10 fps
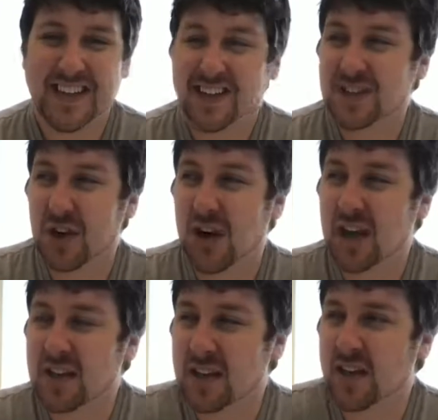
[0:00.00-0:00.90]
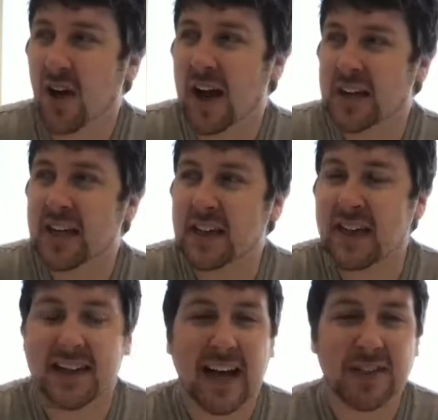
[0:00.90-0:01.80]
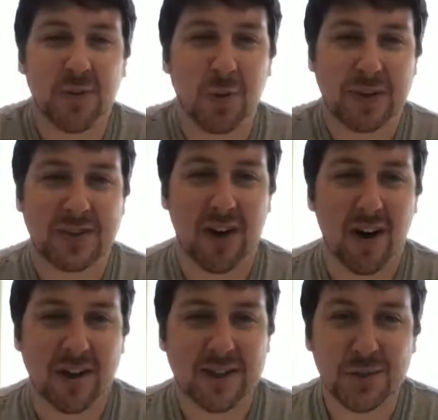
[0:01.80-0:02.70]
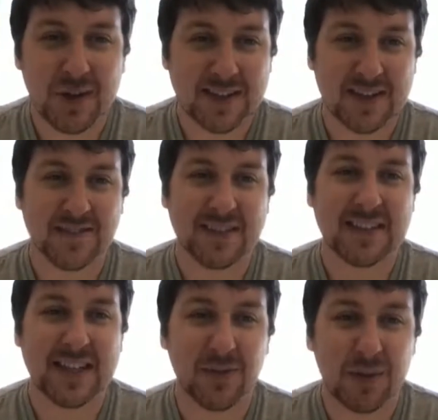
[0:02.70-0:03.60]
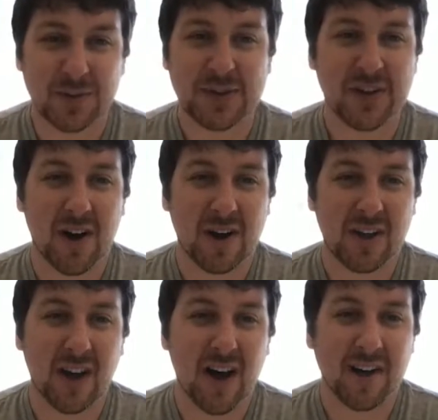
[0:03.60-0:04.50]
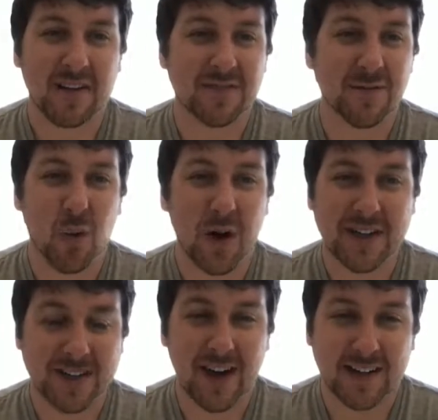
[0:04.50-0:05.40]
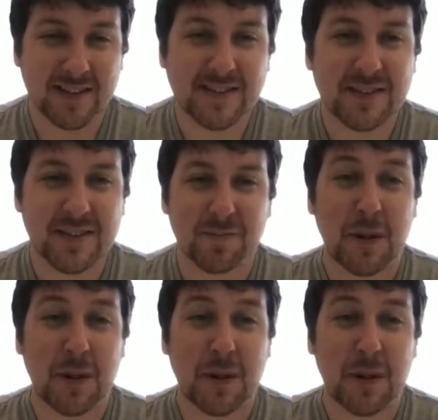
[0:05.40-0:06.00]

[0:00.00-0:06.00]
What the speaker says: So, I think that that's what we saw in 2017 was we saw a lot of one and dones,